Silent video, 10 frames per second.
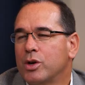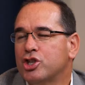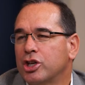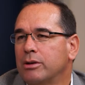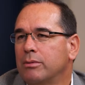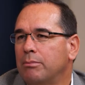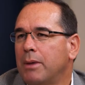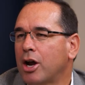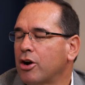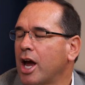We should
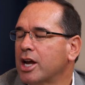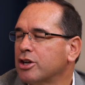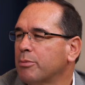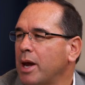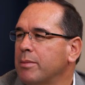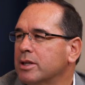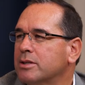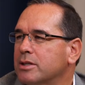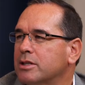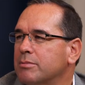modernize our
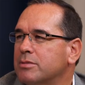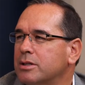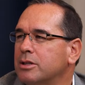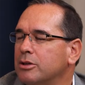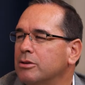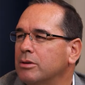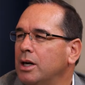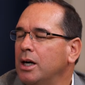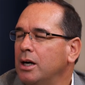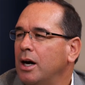payment systems to
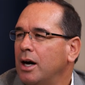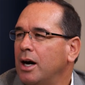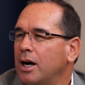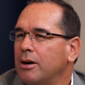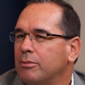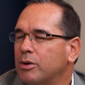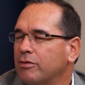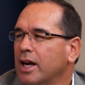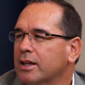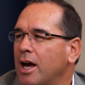
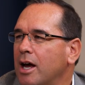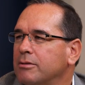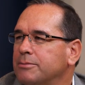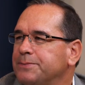reflect that.